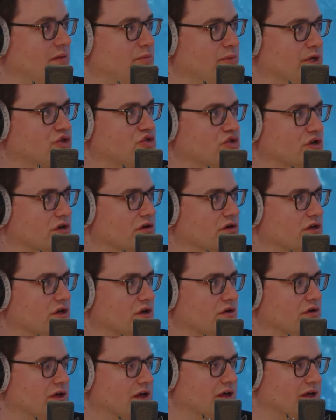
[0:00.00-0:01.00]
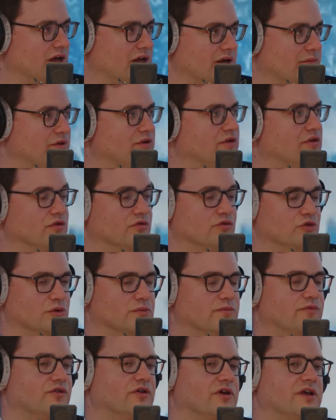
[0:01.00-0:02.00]
picture. Got him into the room
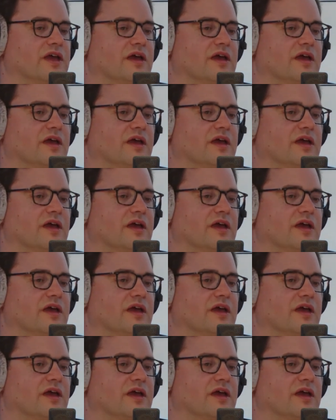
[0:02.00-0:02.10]
for a campaign.